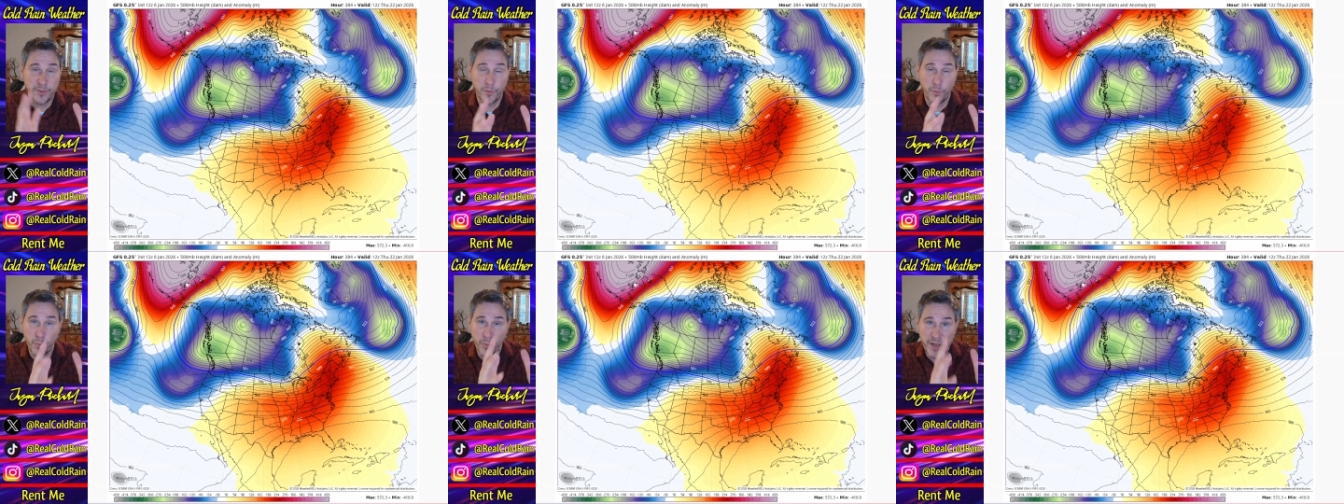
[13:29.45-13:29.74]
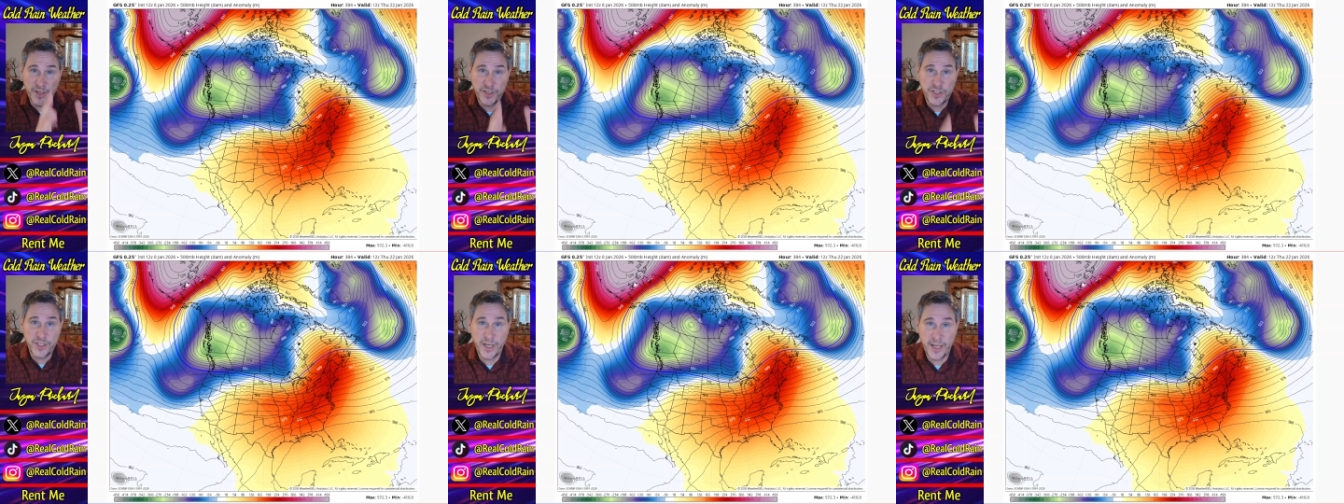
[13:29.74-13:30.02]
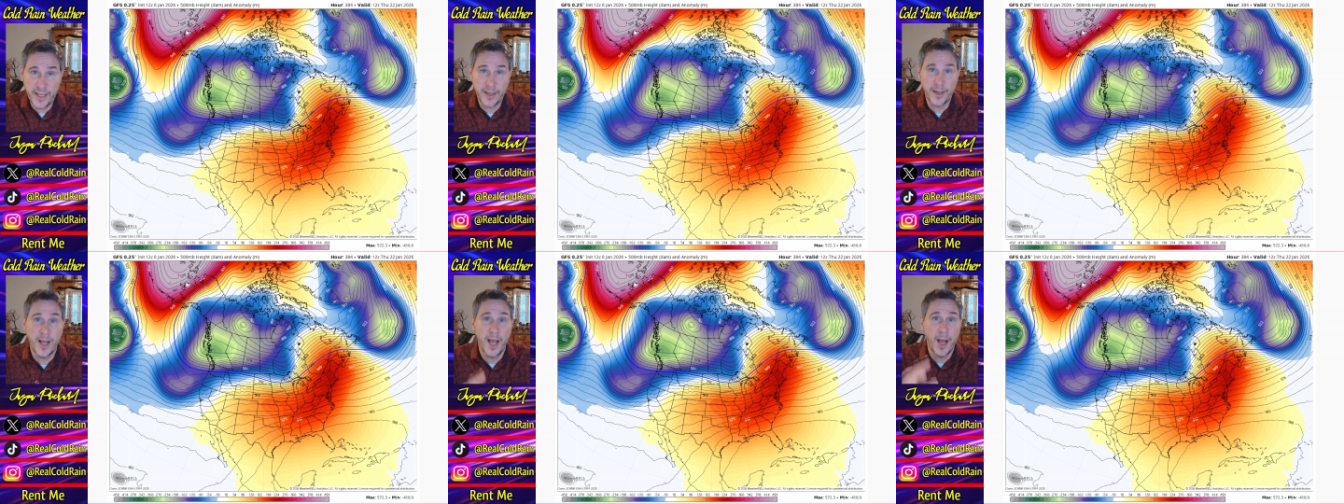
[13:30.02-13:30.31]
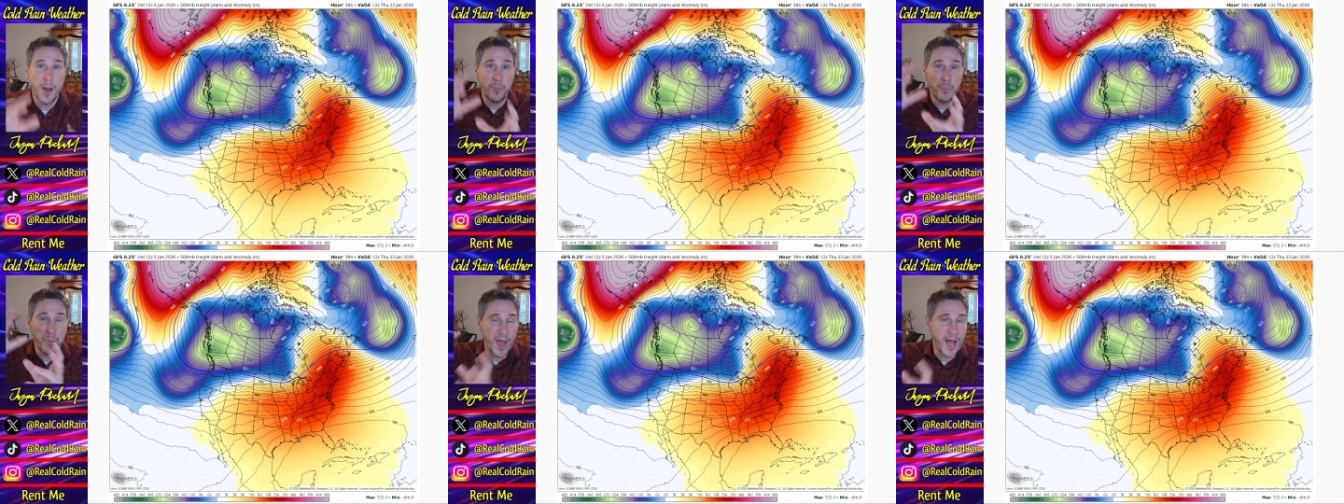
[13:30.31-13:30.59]
ridging and
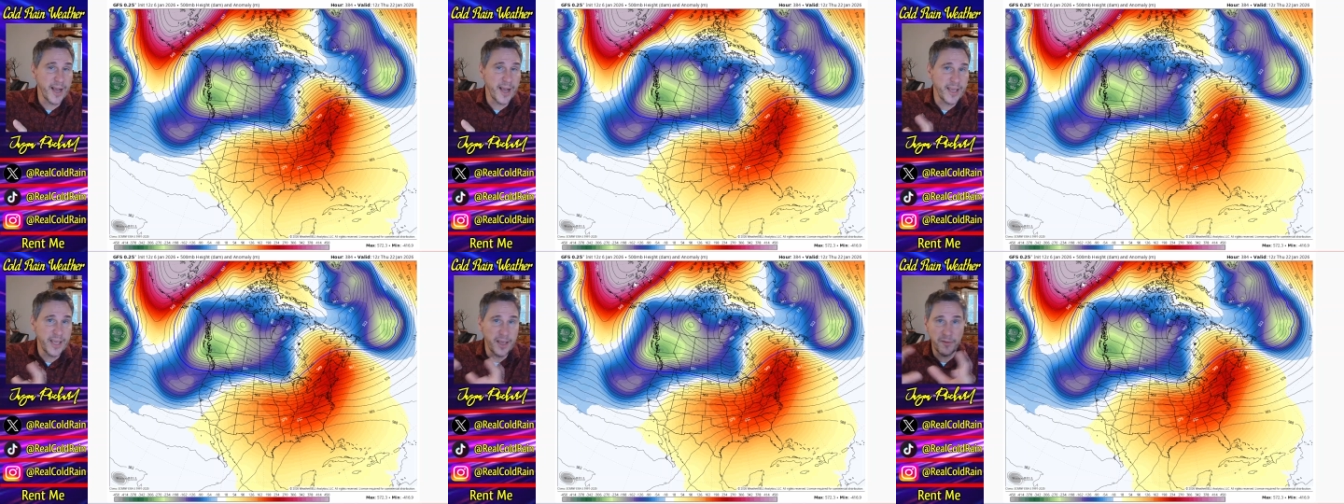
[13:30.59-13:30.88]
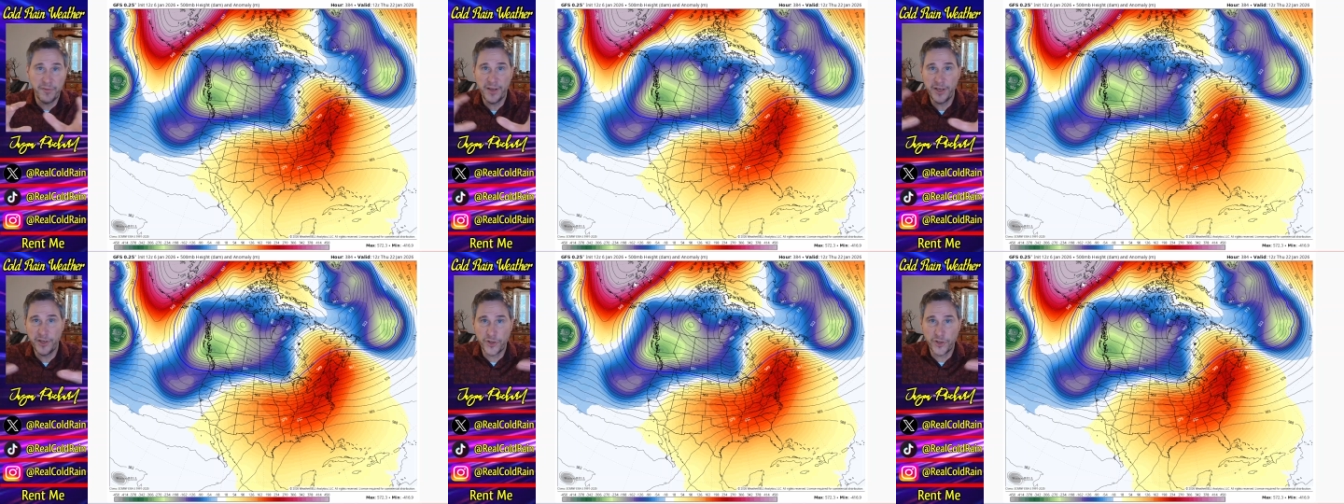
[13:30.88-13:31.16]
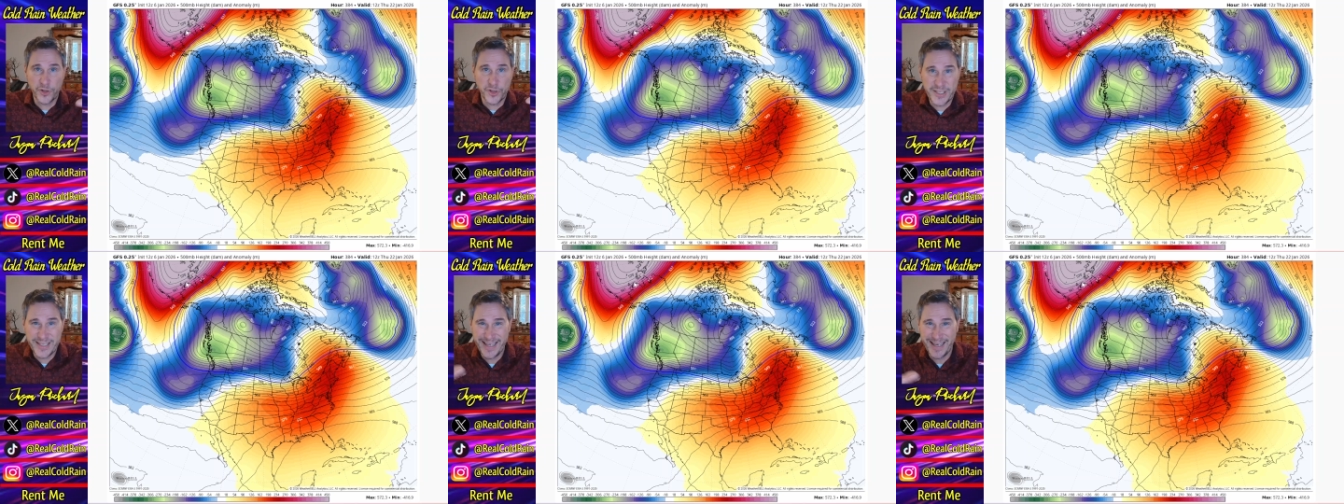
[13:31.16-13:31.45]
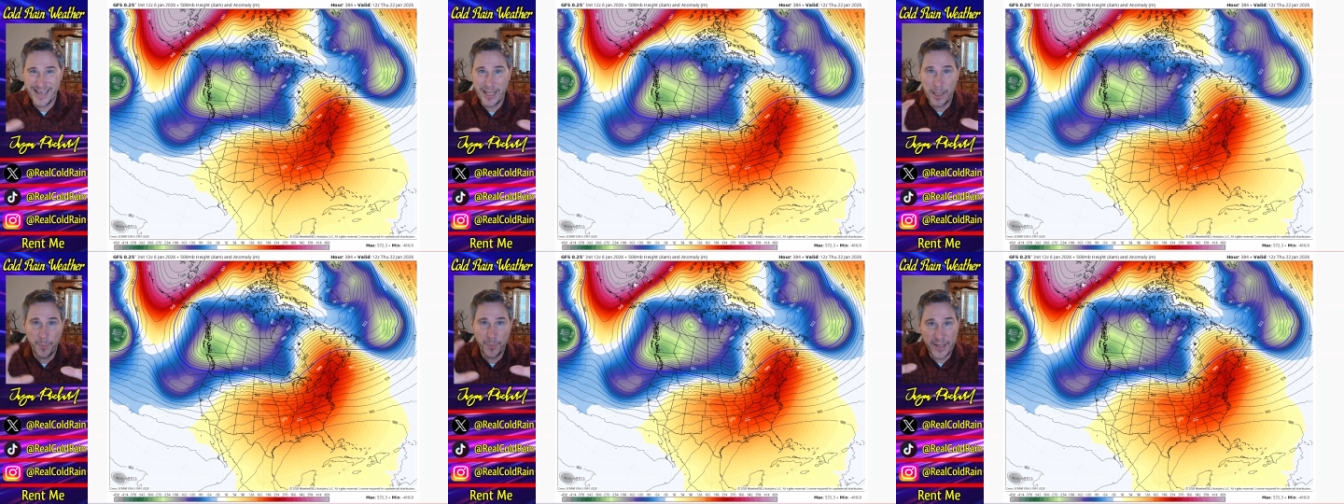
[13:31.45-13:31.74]
blocking features
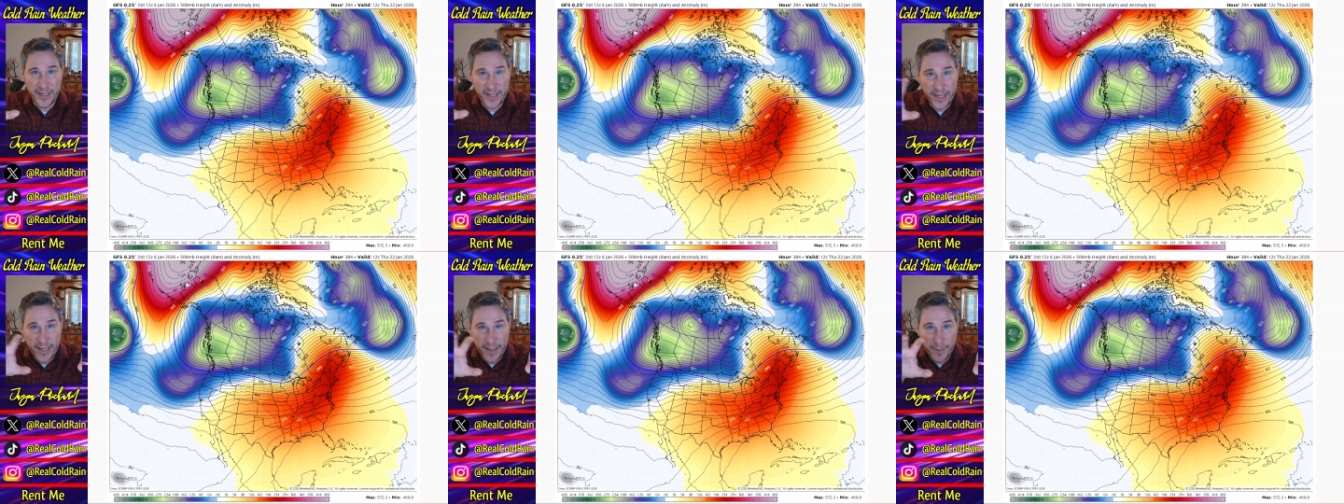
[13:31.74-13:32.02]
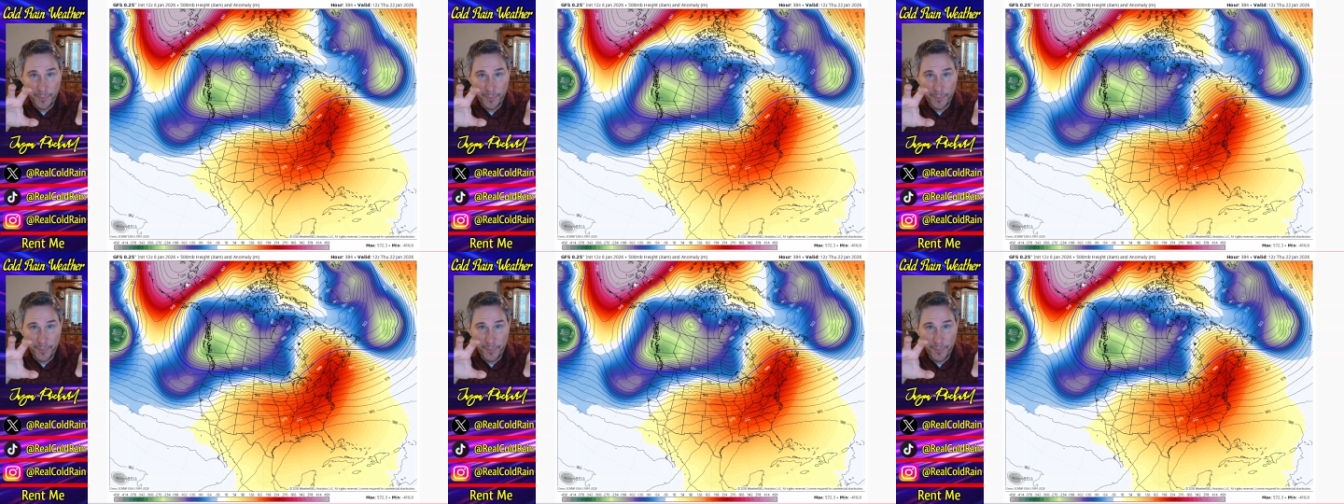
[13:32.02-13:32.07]
set up and